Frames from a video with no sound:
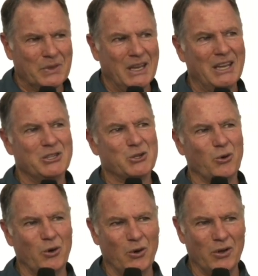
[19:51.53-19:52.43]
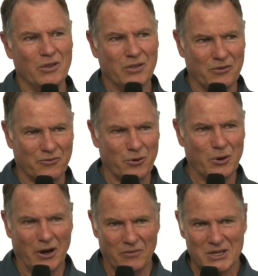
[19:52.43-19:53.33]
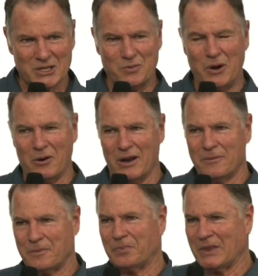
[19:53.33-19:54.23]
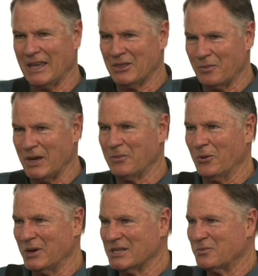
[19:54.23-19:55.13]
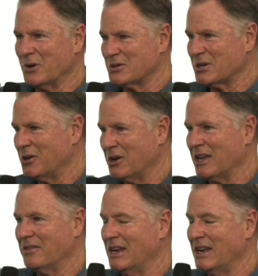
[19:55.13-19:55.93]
He saw the fruit of the Spirit in the people he's persecuting.